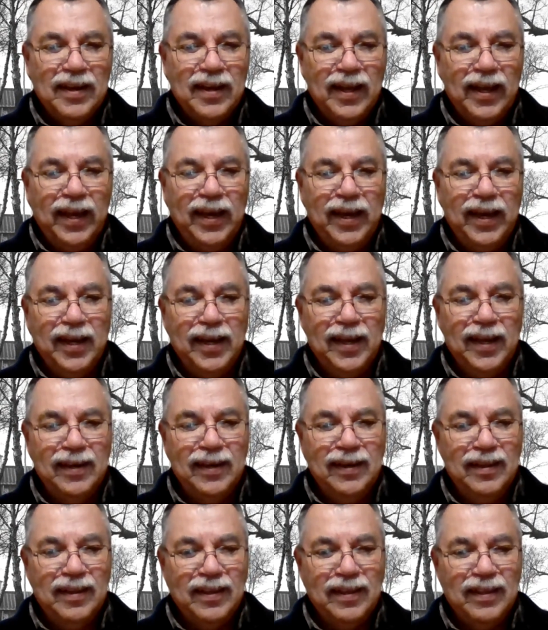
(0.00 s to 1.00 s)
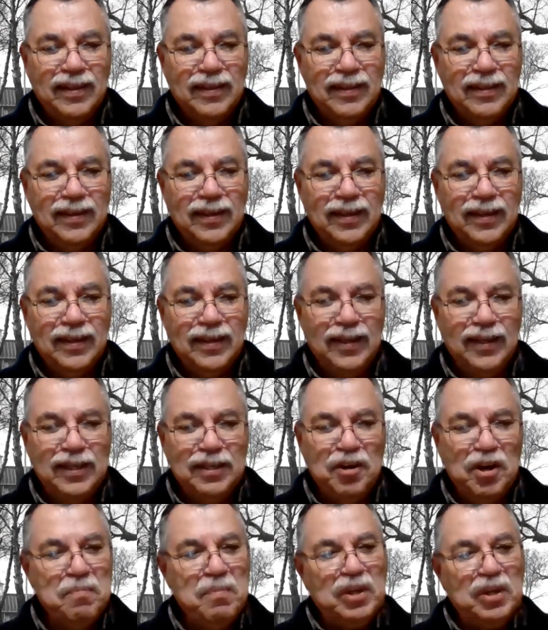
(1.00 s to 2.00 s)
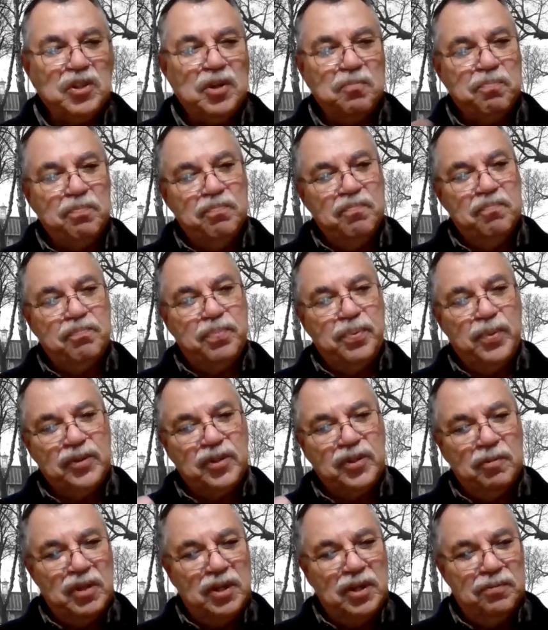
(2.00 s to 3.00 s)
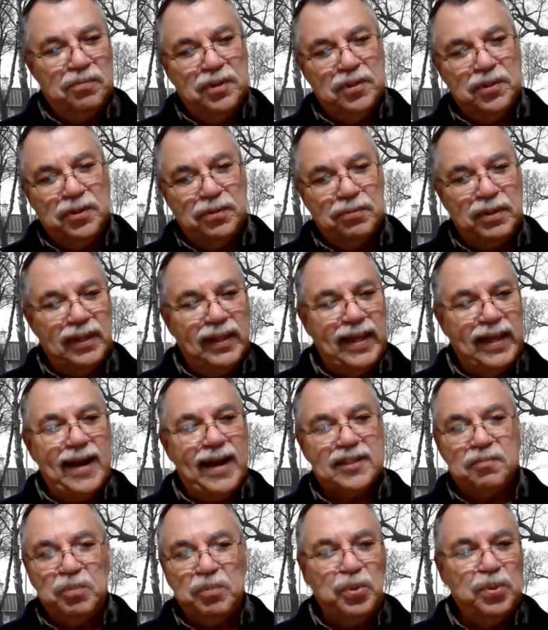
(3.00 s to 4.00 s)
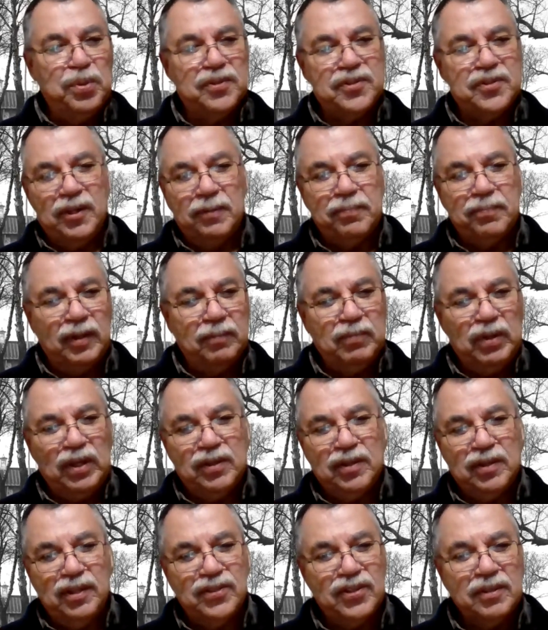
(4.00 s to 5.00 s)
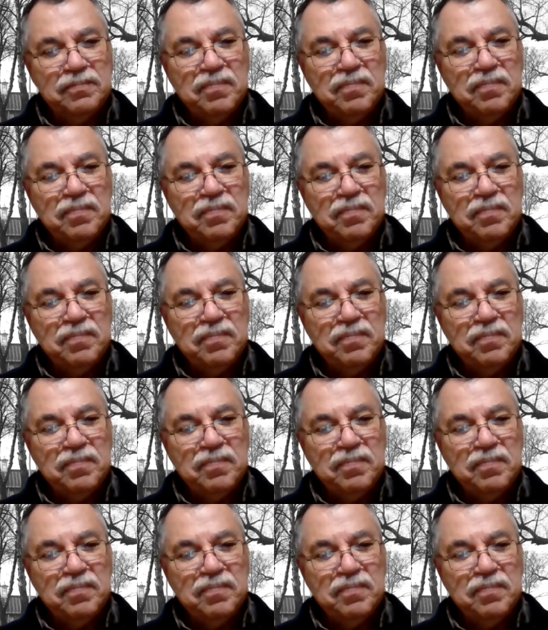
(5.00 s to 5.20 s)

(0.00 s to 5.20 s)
And, it must have put them in a real relaxed mood or something, because